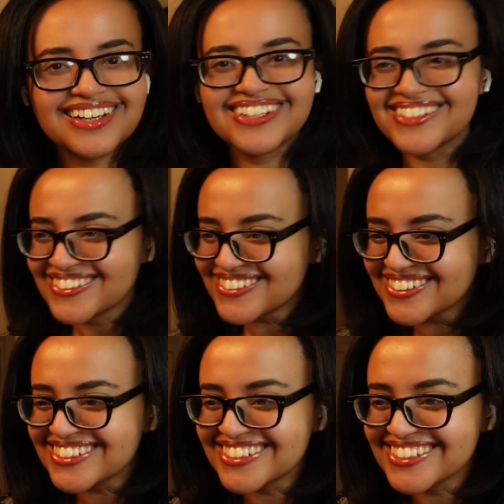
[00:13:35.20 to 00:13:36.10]

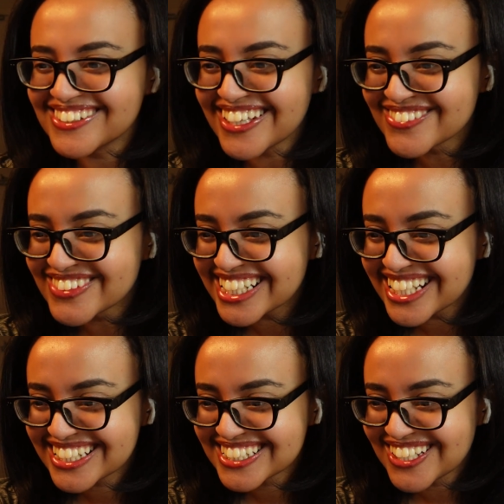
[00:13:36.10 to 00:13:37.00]
Cool. I really
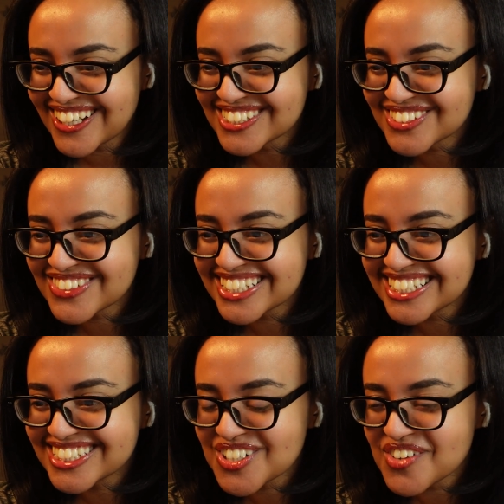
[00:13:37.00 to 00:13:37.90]
like the songs for
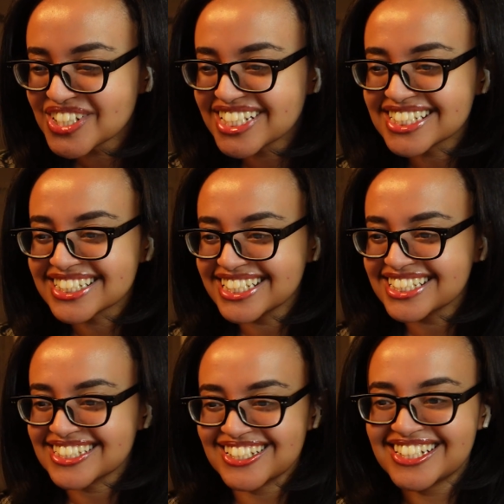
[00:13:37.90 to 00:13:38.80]
these. Whoever does
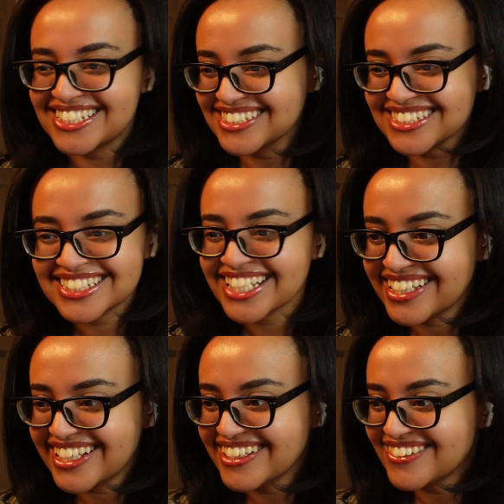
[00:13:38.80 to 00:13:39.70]
these songs,
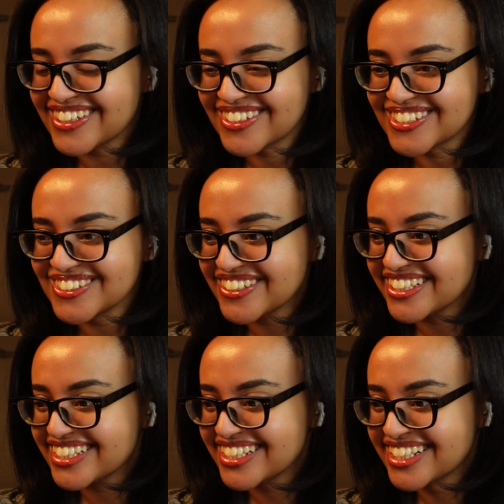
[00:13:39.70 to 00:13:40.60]
they know what they're
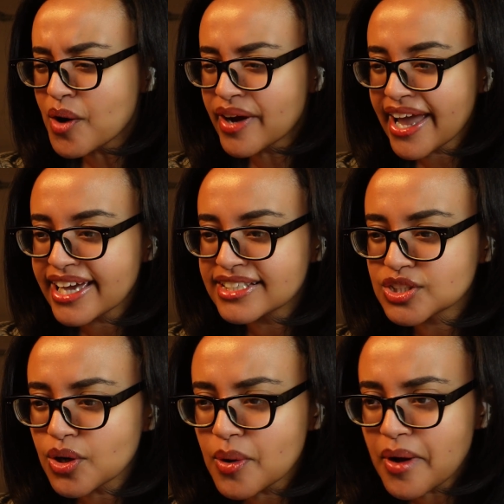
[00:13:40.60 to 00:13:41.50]
doing. Okay,
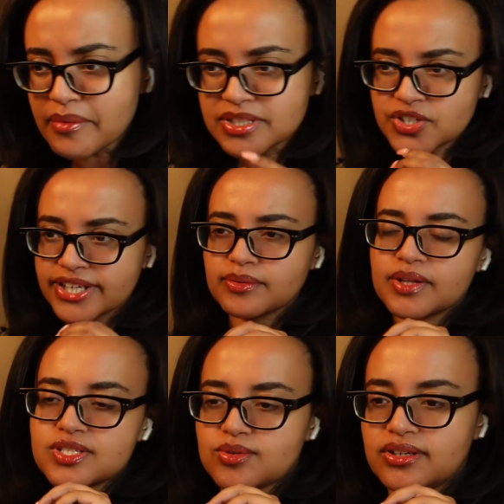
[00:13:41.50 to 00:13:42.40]
so I'm intrigued about
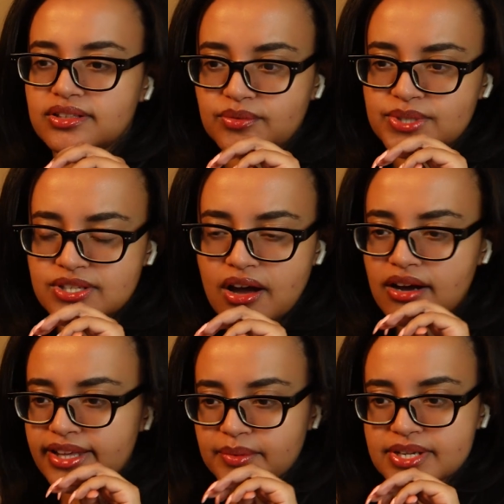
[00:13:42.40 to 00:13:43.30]
this one. We
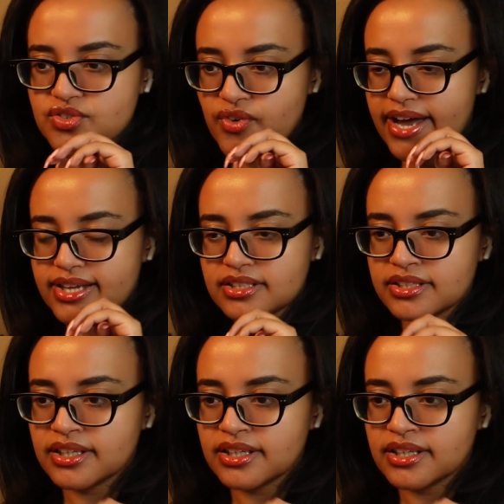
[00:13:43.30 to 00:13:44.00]
saw him and his friend.